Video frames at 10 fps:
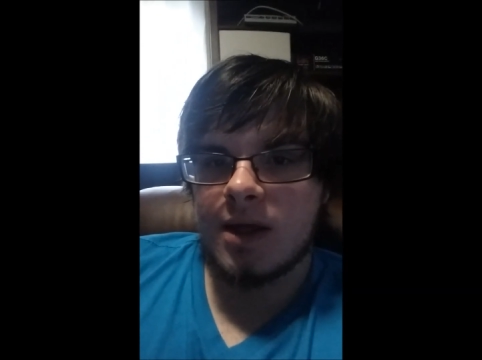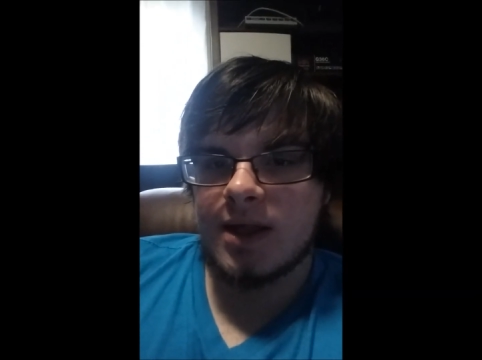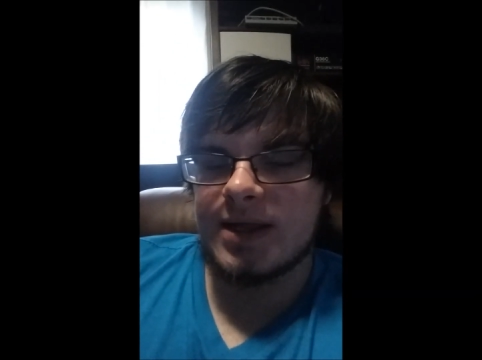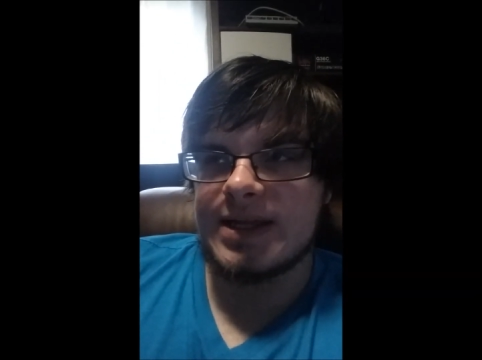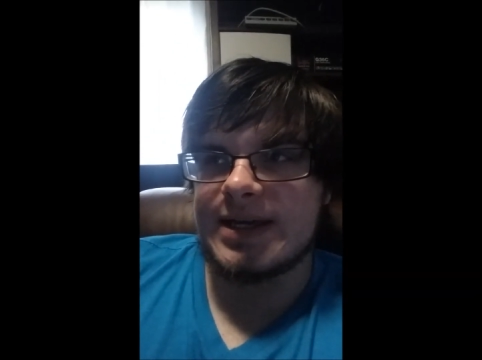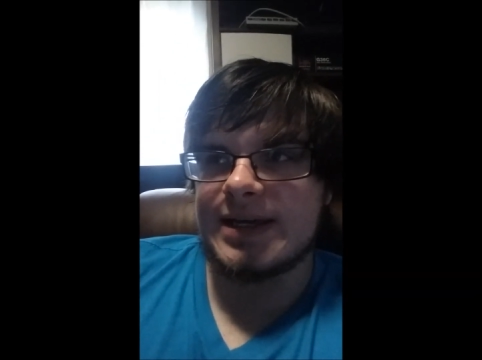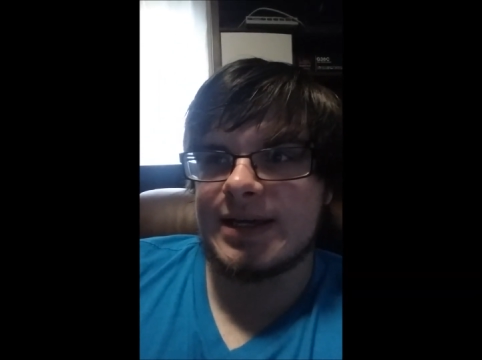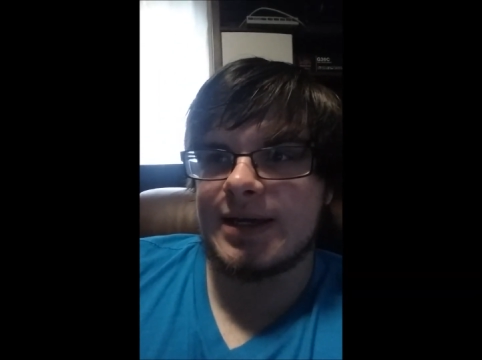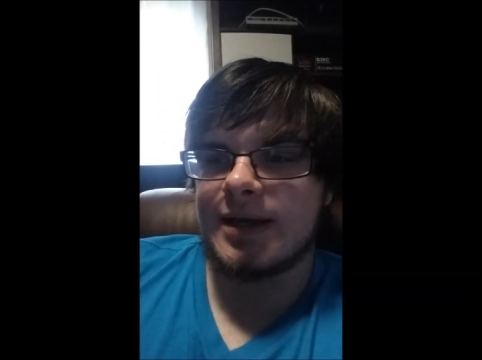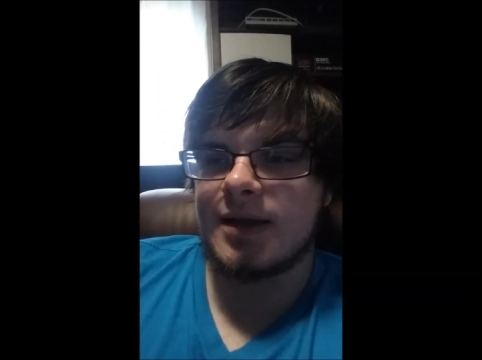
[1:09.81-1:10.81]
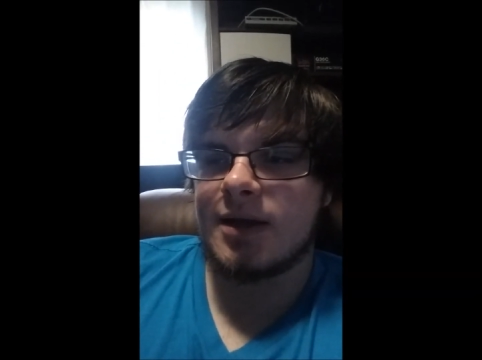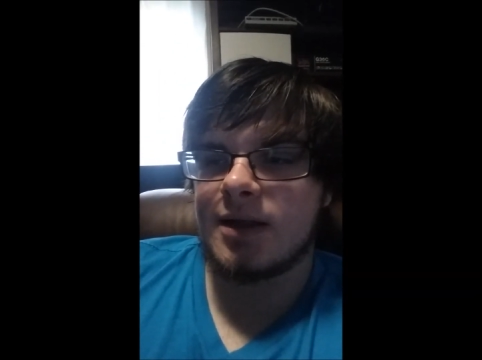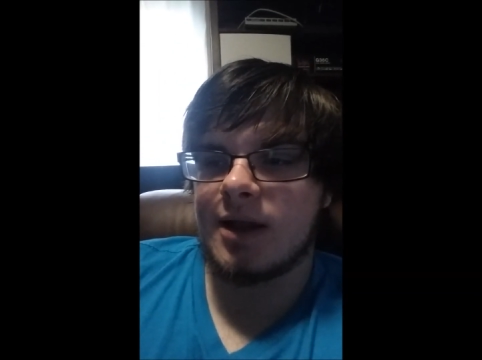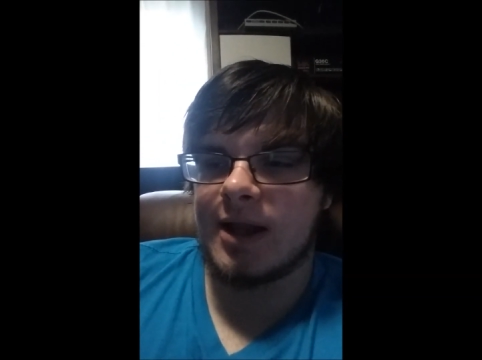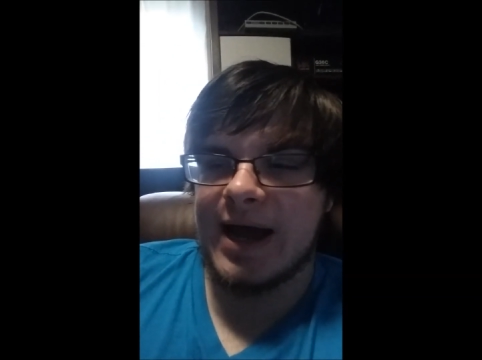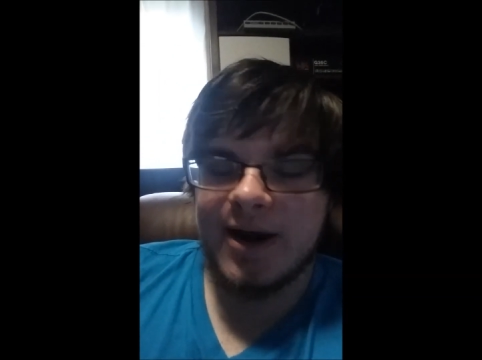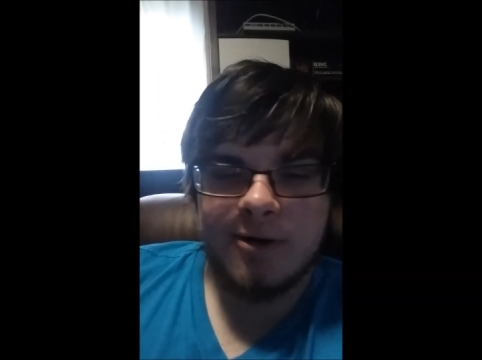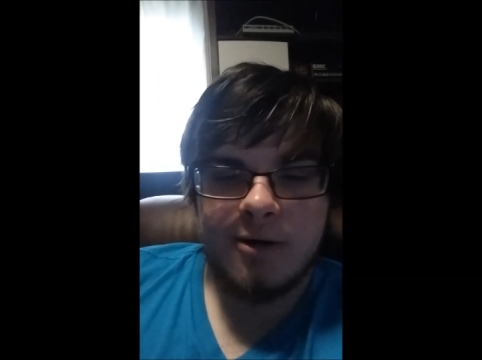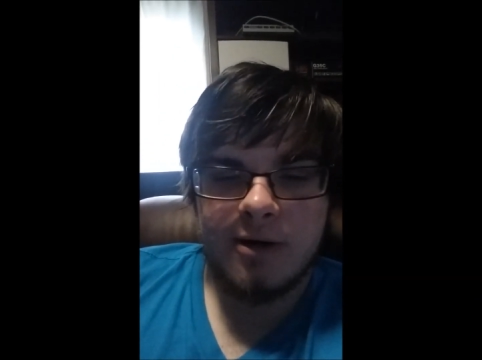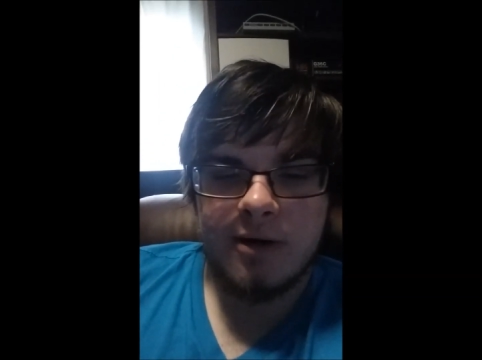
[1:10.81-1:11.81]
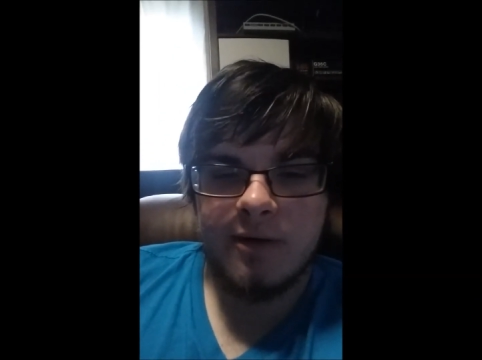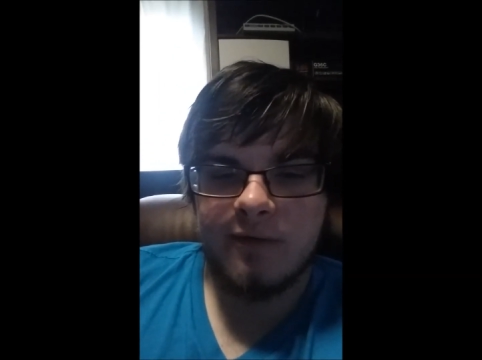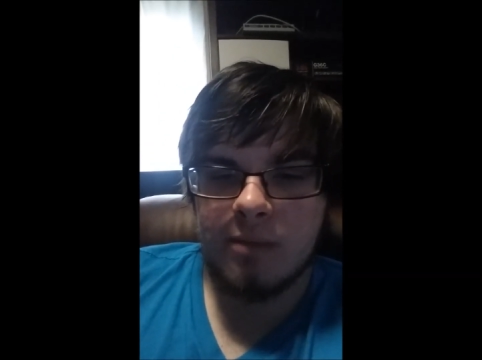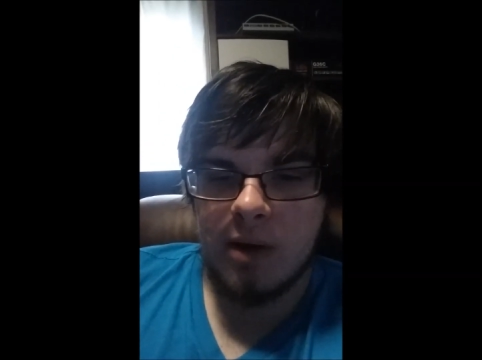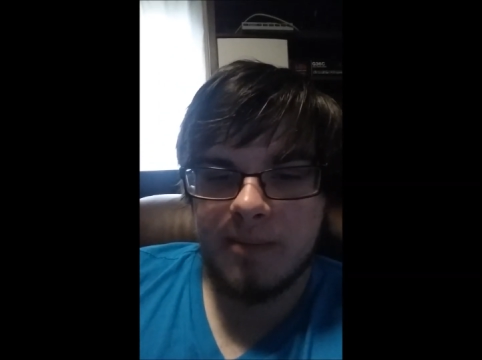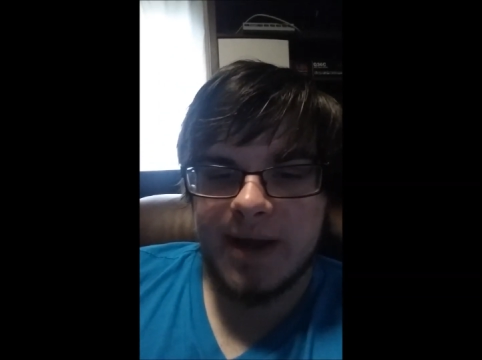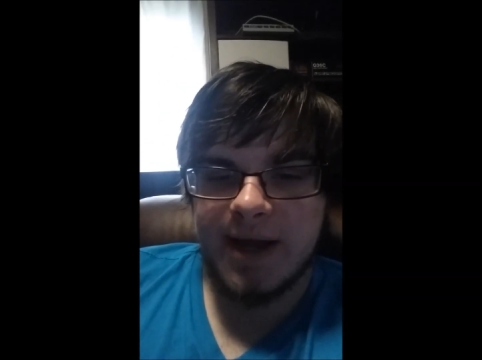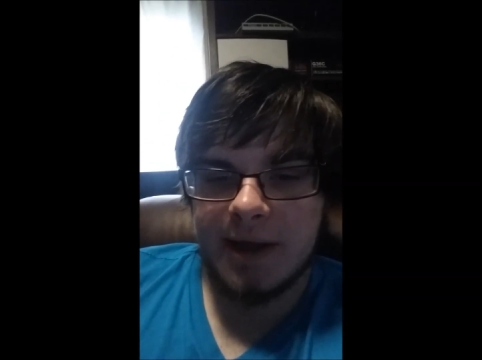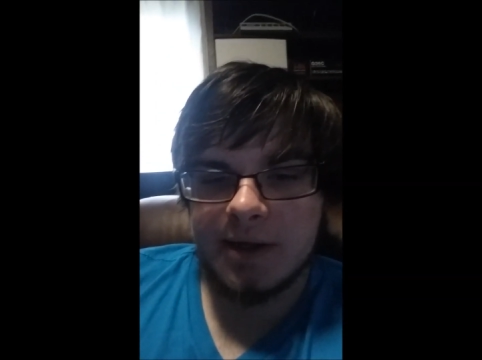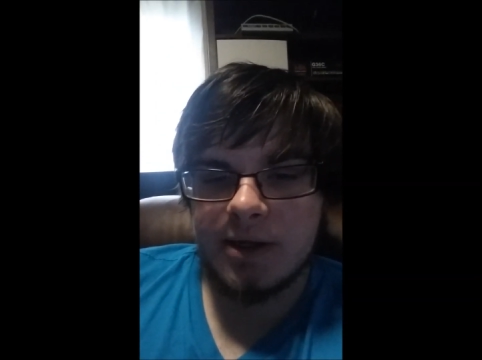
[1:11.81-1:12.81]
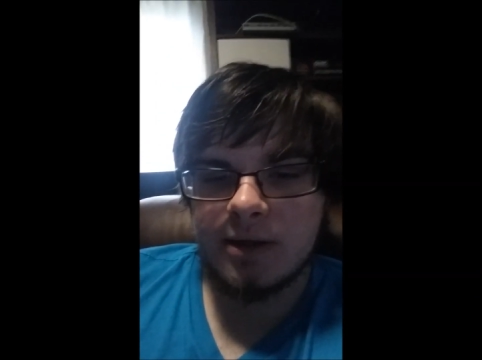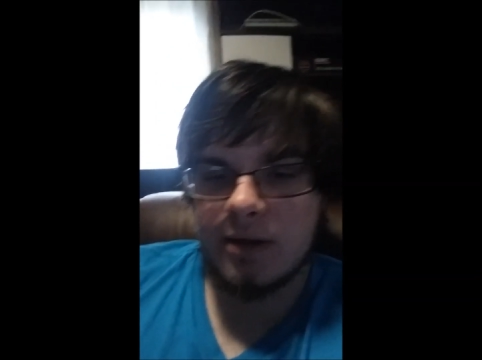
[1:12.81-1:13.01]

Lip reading: the ladder from out back